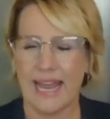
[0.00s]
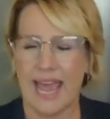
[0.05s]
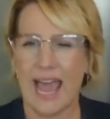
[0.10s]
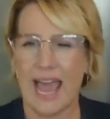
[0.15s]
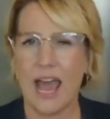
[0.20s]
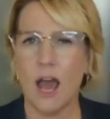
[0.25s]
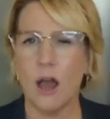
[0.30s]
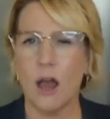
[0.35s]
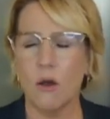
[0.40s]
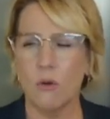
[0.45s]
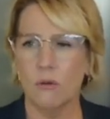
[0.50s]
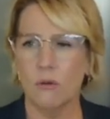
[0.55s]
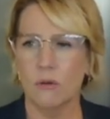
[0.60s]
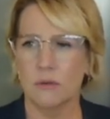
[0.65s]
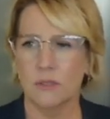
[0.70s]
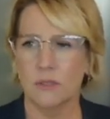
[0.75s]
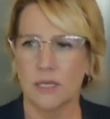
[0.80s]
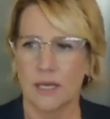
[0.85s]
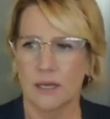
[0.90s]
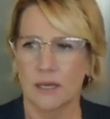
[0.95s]
How
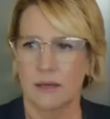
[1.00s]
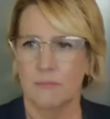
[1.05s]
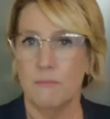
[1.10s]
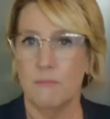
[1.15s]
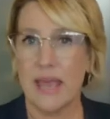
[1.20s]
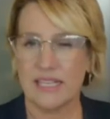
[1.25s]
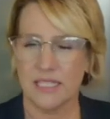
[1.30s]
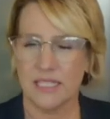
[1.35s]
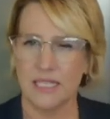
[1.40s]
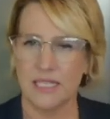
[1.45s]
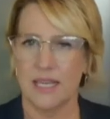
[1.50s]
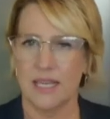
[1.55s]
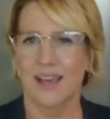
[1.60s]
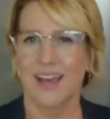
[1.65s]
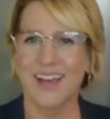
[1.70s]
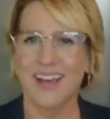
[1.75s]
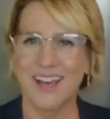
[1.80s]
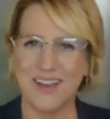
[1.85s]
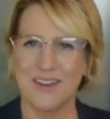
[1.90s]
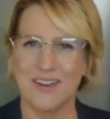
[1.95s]
messy
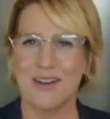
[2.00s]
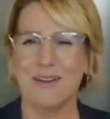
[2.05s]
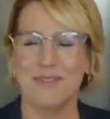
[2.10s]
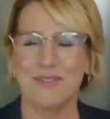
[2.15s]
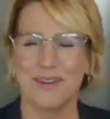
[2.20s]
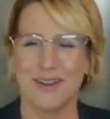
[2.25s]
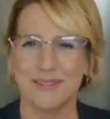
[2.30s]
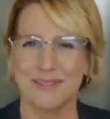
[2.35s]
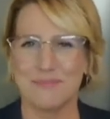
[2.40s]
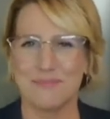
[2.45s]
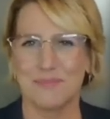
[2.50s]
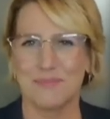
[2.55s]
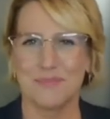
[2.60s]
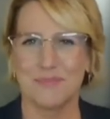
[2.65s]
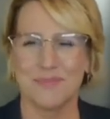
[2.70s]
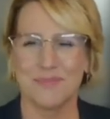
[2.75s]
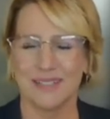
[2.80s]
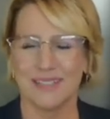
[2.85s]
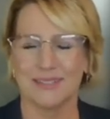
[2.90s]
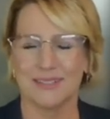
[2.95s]
of a,
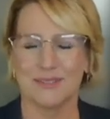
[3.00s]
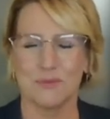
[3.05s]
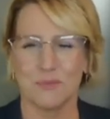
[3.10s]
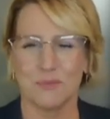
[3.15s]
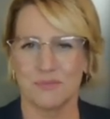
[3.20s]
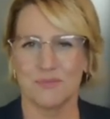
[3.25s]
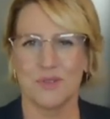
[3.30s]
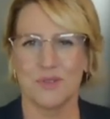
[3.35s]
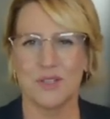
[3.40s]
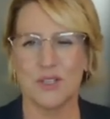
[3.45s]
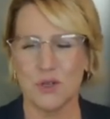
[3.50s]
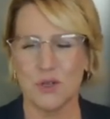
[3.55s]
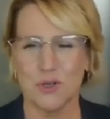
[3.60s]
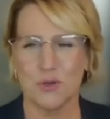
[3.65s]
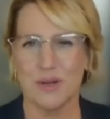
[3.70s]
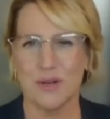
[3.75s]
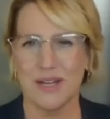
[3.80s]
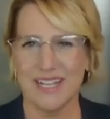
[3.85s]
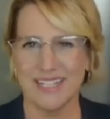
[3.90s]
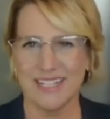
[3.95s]
a
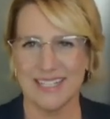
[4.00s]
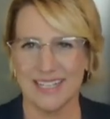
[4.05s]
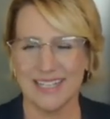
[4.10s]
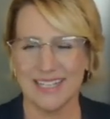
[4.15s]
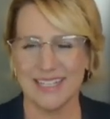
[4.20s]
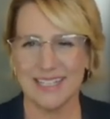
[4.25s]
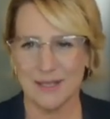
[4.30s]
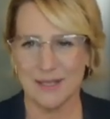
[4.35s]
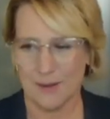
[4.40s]
surgery is this?